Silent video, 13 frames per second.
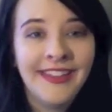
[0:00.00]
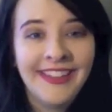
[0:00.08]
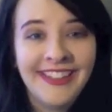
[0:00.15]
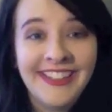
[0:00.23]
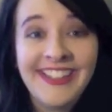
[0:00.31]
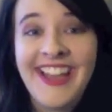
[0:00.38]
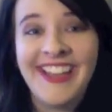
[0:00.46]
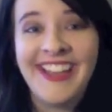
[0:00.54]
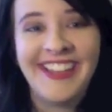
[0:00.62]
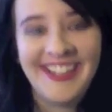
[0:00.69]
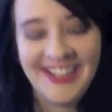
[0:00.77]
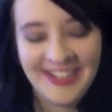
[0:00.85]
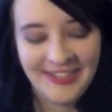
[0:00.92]
yeah,
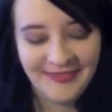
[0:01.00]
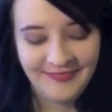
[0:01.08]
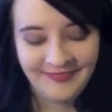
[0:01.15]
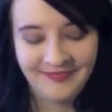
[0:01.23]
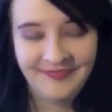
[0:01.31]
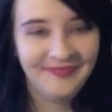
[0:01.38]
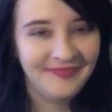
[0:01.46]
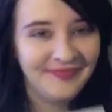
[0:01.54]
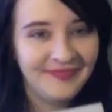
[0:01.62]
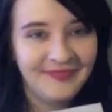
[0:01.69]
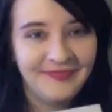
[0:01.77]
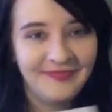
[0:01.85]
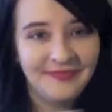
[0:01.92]
and I
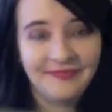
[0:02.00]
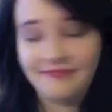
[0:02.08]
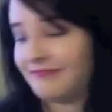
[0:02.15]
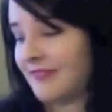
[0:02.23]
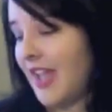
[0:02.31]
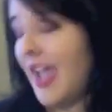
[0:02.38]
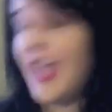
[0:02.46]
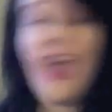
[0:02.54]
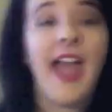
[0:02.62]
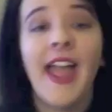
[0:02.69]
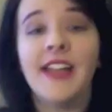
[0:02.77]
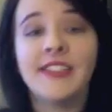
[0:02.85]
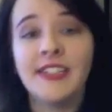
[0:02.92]

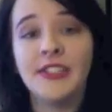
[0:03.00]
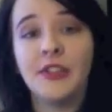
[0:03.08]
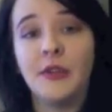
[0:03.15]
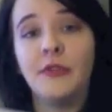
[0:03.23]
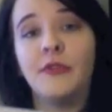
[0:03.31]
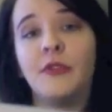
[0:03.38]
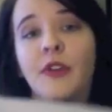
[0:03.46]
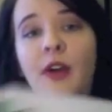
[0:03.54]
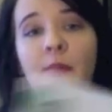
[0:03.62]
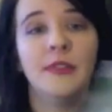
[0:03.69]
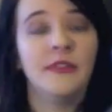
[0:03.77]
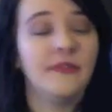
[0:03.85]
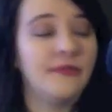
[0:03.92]
actually had to go through a
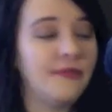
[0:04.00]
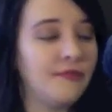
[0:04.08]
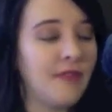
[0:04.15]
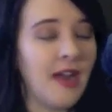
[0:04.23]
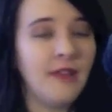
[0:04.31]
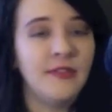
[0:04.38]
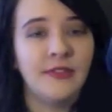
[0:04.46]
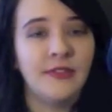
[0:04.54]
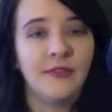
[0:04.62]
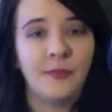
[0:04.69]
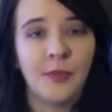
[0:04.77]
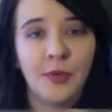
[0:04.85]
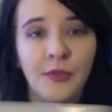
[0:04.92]
couple of rounds of
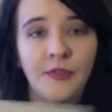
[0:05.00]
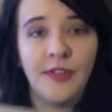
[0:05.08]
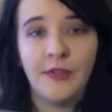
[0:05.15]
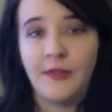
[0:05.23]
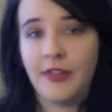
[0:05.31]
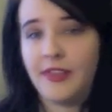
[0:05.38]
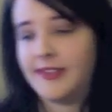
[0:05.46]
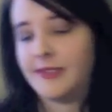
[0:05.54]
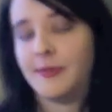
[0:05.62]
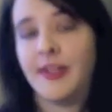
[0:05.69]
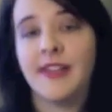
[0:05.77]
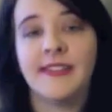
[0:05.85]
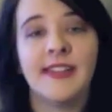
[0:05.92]
proofing with this
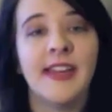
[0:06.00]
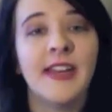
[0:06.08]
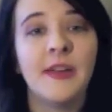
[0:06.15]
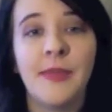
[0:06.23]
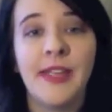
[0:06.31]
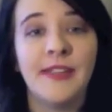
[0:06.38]
because it ended up being